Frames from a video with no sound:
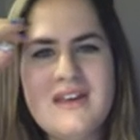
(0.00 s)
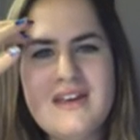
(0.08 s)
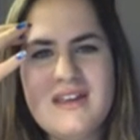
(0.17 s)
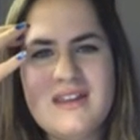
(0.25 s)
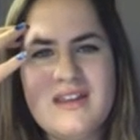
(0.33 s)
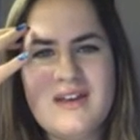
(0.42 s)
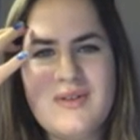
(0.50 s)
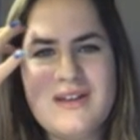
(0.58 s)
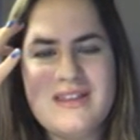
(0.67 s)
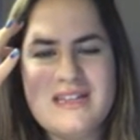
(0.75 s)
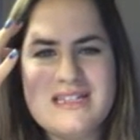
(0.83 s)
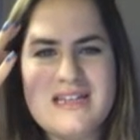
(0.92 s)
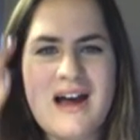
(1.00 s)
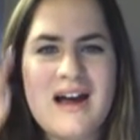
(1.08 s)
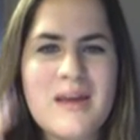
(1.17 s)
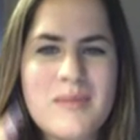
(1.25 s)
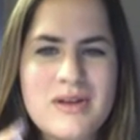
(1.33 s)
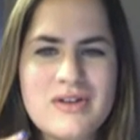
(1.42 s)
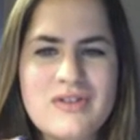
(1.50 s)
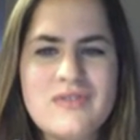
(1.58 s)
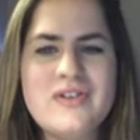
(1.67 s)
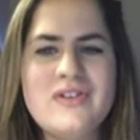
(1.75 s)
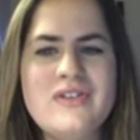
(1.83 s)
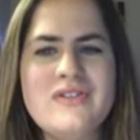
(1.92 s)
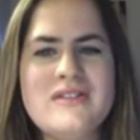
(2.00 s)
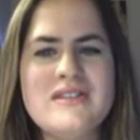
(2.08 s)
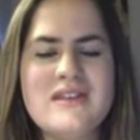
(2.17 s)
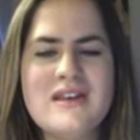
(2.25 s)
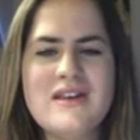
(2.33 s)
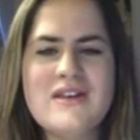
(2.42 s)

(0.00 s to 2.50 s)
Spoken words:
They want the time intervals.